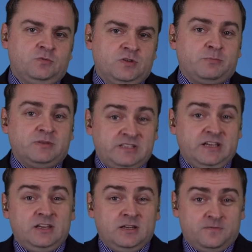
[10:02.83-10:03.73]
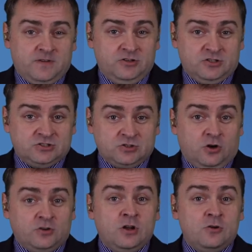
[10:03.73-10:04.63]
with a particular focus
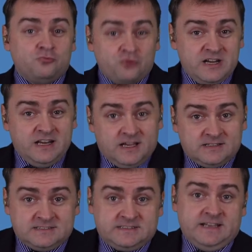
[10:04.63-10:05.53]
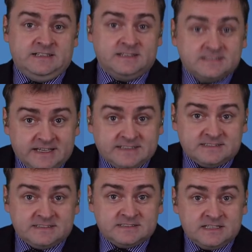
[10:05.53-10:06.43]
on really understanding the
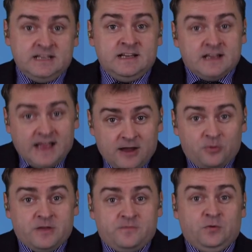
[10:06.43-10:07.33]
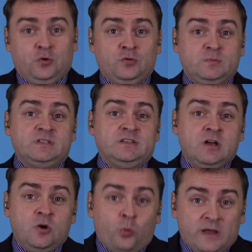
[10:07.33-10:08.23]
tenses, how they're formed
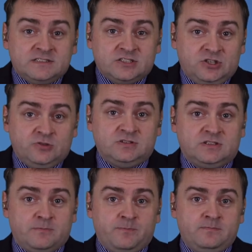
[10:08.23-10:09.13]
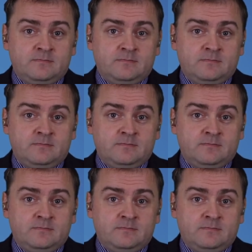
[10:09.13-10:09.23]
and when to use them.